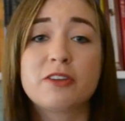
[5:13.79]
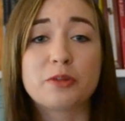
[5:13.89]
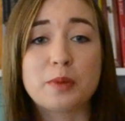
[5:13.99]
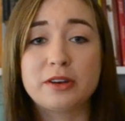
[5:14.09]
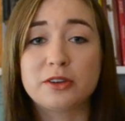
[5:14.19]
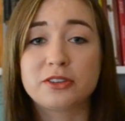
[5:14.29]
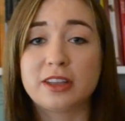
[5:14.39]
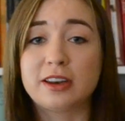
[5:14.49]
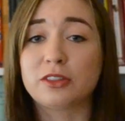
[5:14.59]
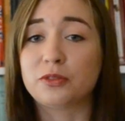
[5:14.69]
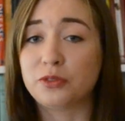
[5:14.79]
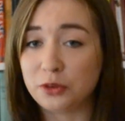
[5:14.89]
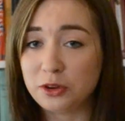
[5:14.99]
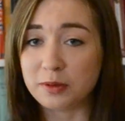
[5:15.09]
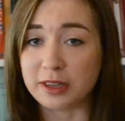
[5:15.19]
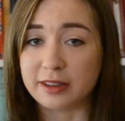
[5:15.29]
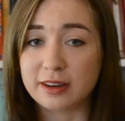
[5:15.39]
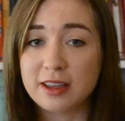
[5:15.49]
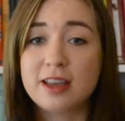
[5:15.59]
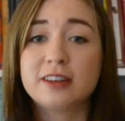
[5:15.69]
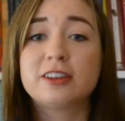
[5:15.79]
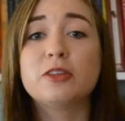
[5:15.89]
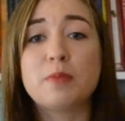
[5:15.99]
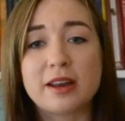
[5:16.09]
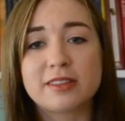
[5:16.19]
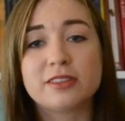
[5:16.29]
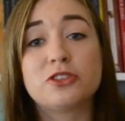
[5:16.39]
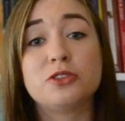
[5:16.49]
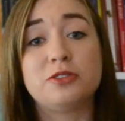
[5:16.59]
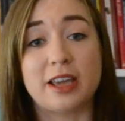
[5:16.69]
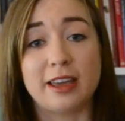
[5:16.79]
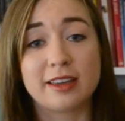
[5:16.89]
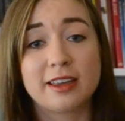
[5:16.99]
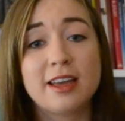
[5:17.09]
from understanding the food you eat to the medicines you take,